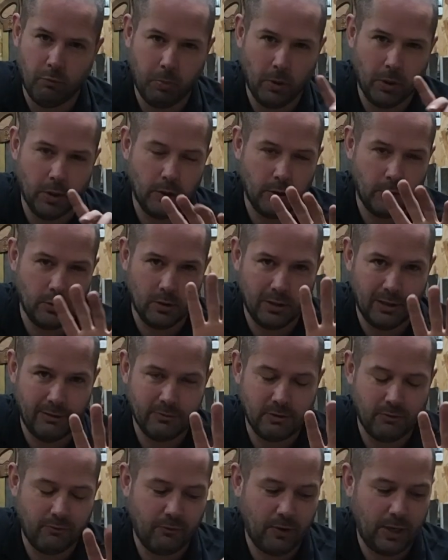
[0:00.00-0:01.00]
but you'll have
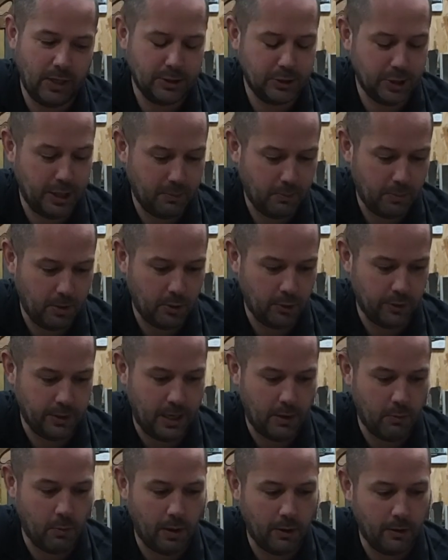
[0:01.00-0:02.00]
to fact check me on
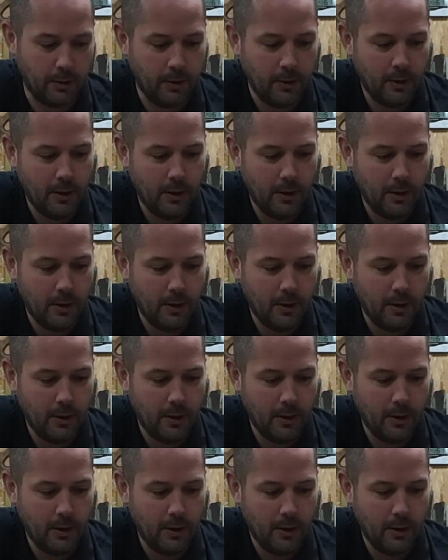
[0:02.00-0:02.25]
that one.